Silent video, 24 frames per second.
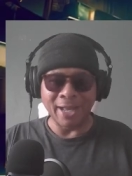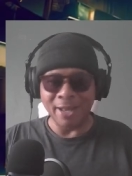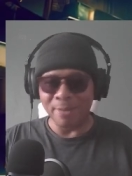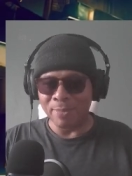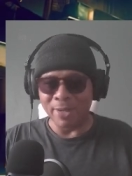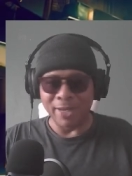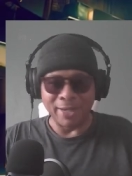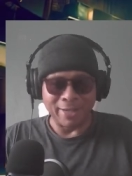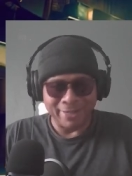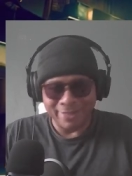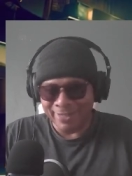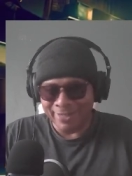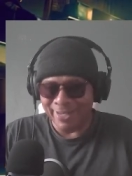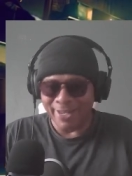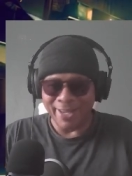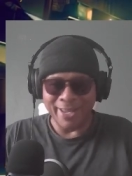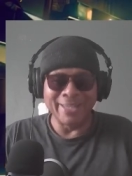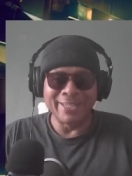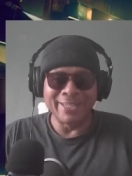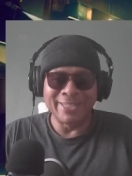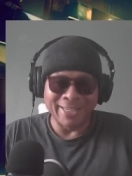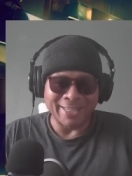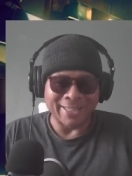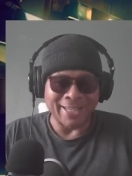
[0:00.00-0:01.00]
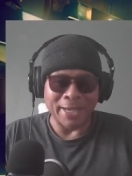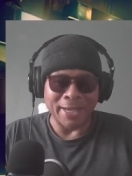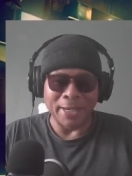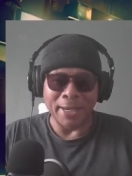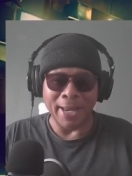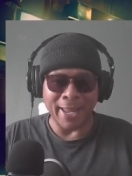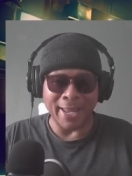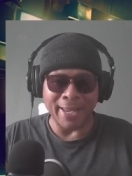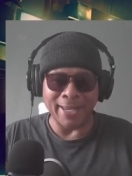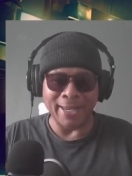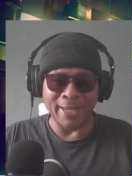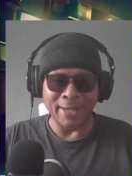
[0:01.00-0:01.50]
I mean, it's just a
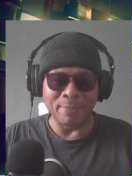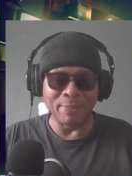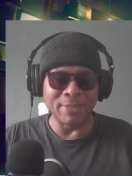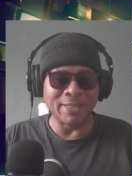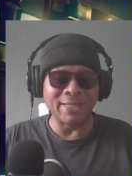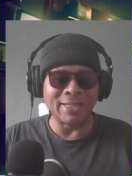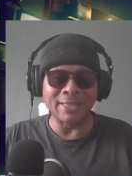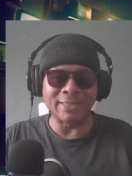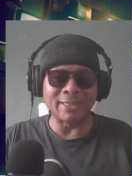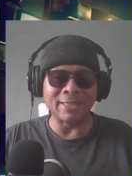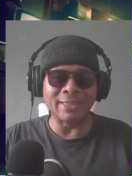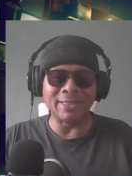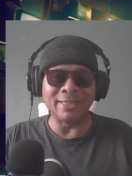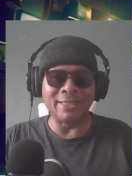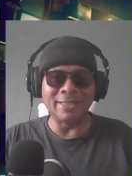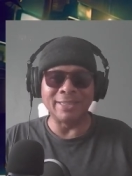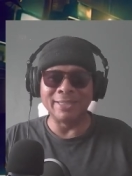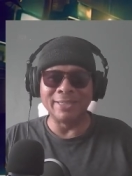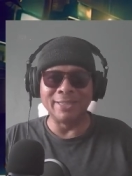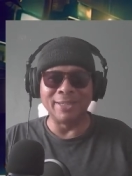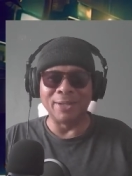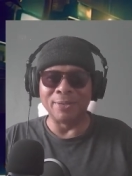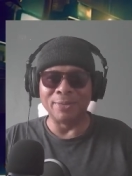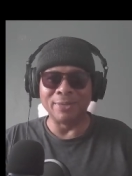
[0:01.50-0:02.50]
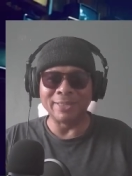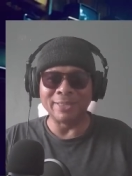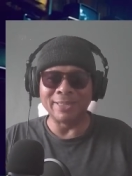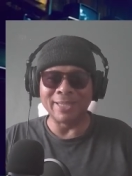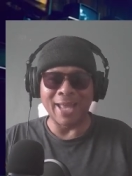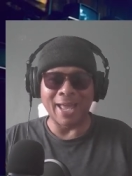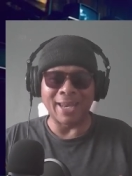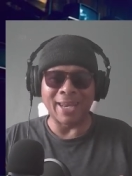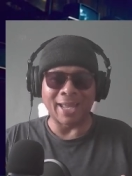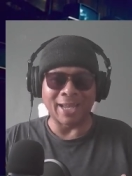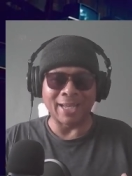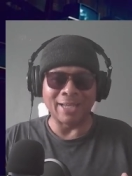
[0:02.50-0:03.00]
name. It doesn't, you know, it's
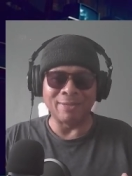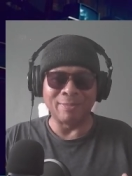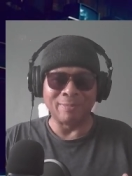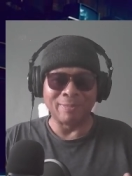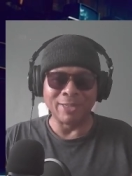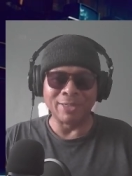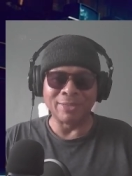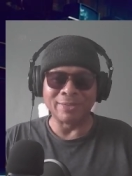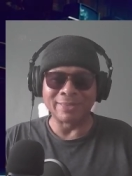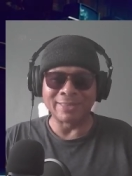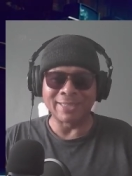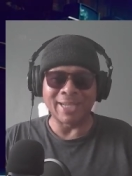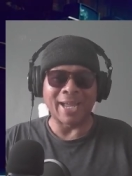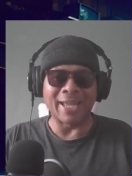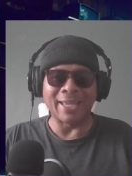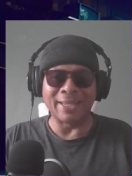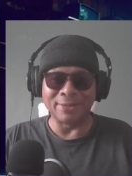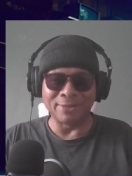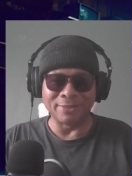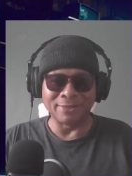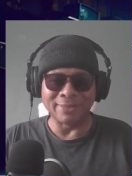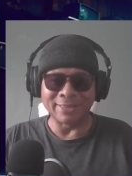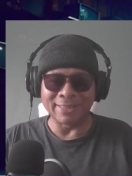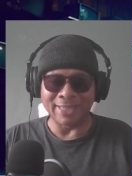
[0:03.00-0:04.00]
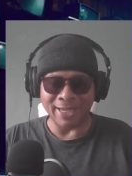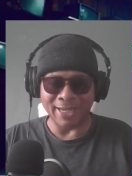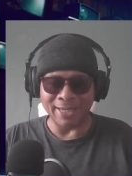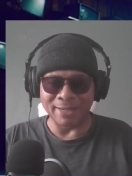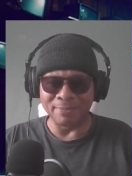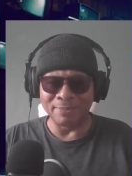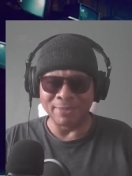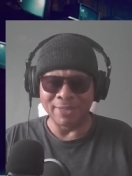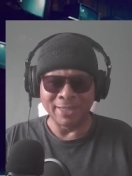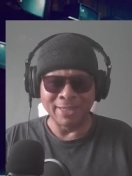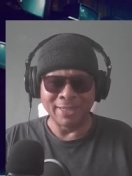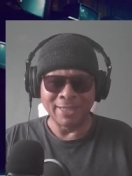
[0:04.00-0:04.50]
not like a real title
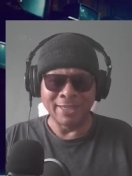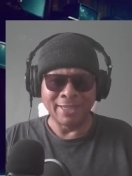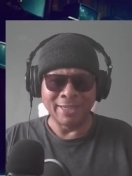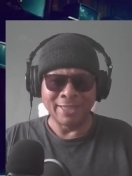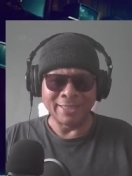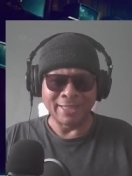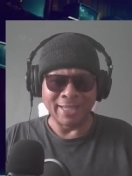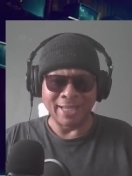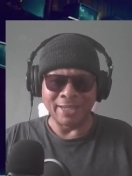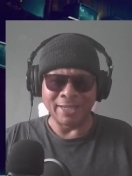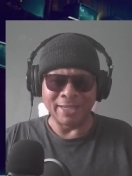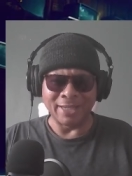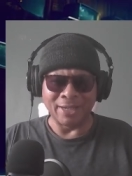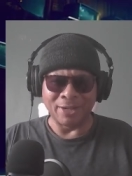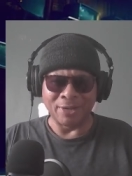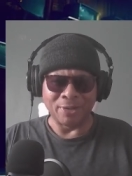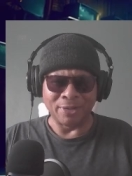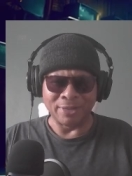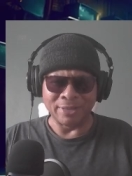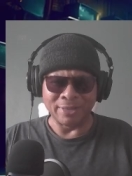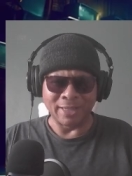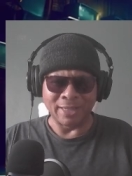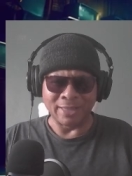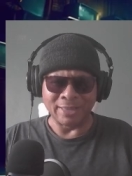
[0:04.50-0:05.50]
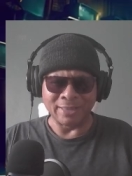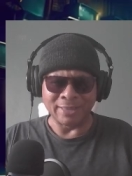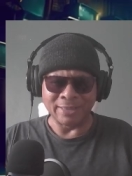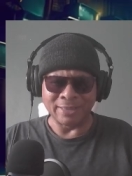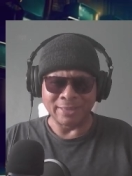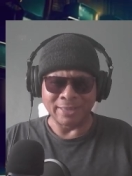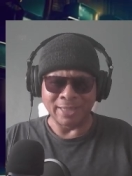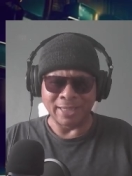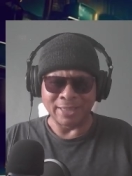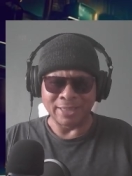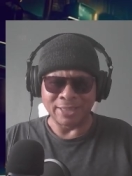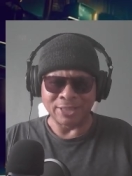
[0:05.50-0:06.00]
type that uh, that
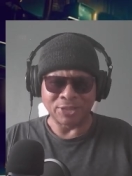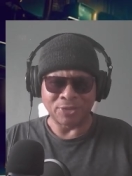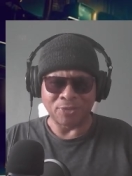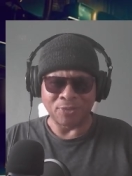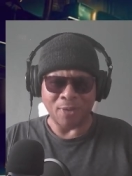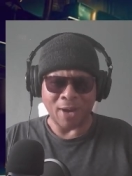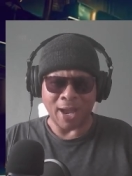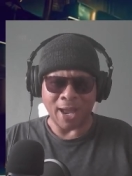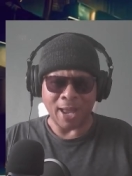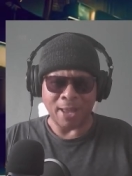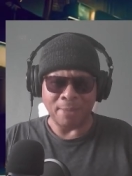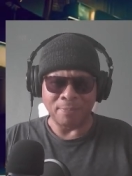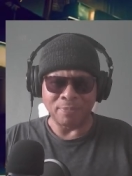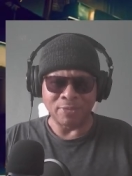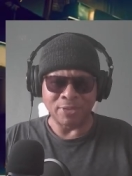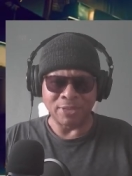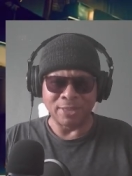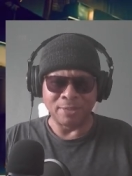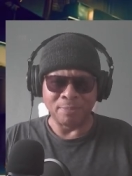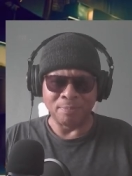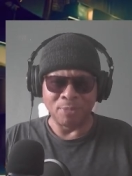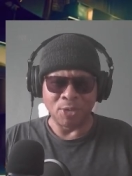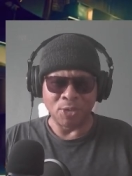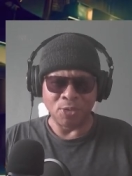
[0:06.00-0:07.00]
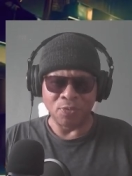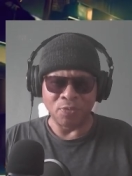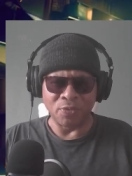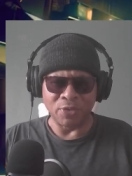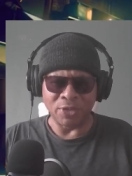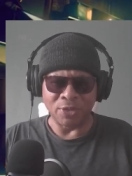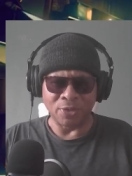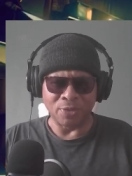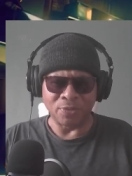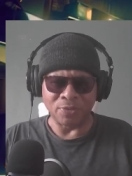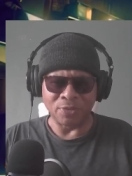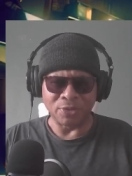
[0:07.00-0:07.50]
that describes the
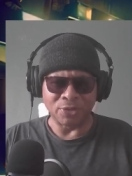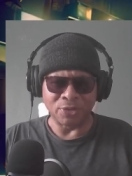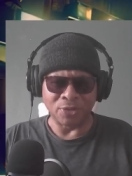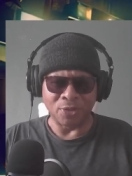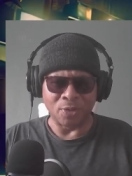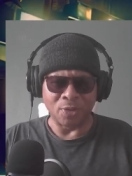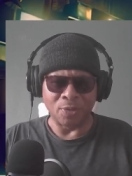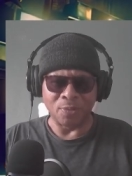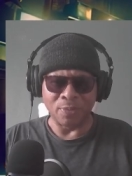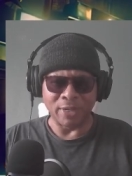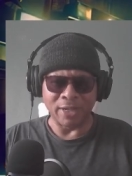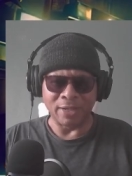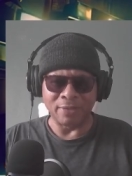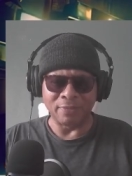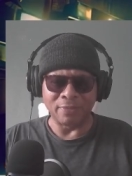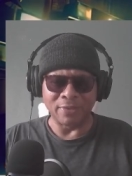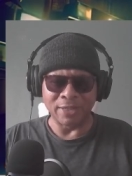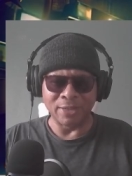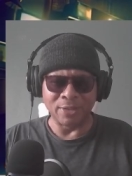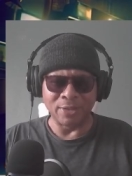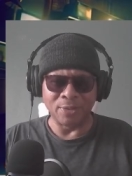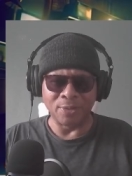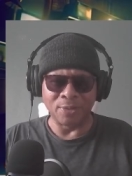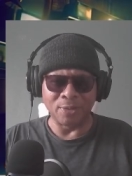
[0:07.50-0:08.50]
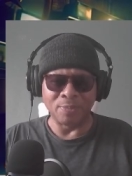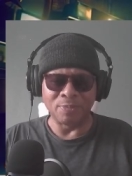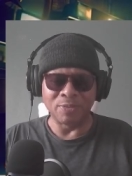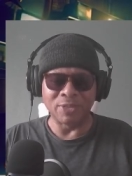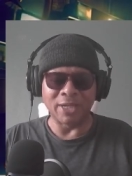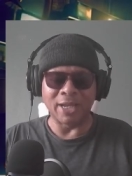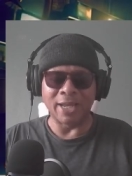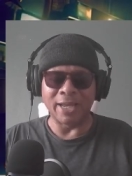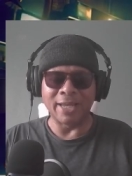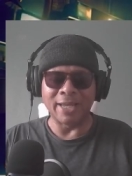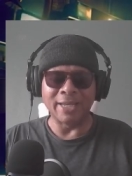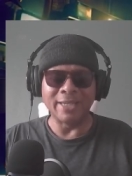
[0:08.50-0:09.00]
movie or the show or whatever. You know what I'm
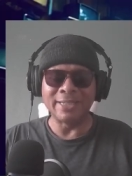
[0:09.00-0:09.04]
saying?